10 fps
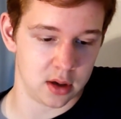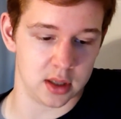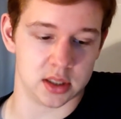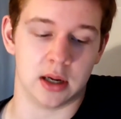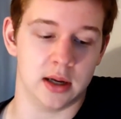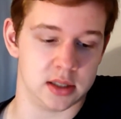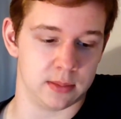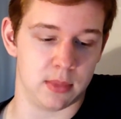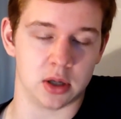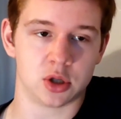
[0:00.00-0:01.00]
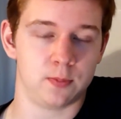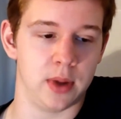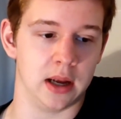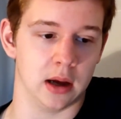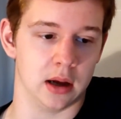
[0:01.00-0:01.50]
It's a much
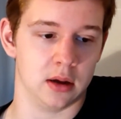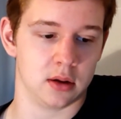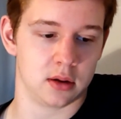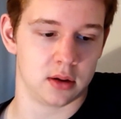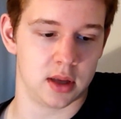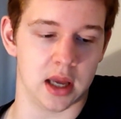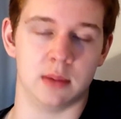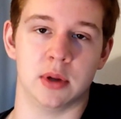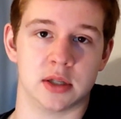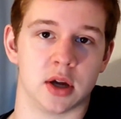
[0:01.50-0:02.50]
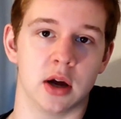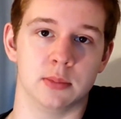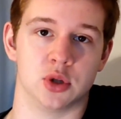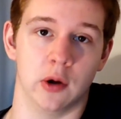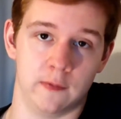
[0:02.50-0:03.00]
bigger game in
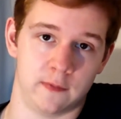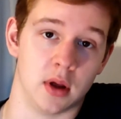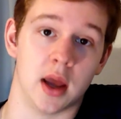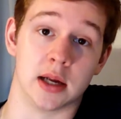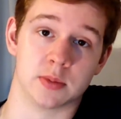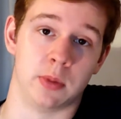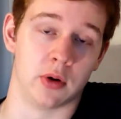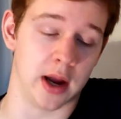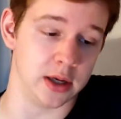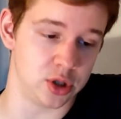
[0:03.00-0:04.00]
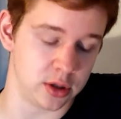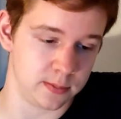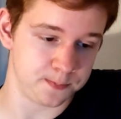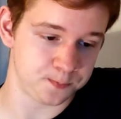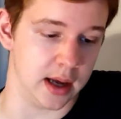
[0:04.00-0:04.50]
terms of
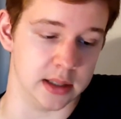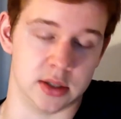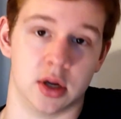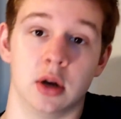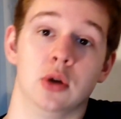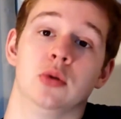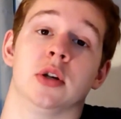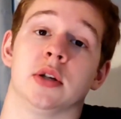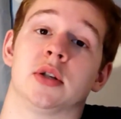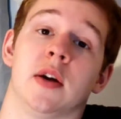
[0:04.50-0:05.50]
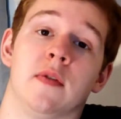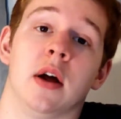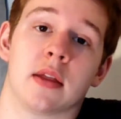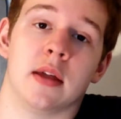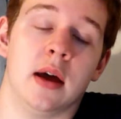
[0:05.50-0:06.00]
exploration and loot and stuff
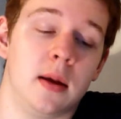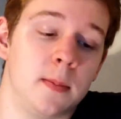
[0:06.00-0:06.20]
like that.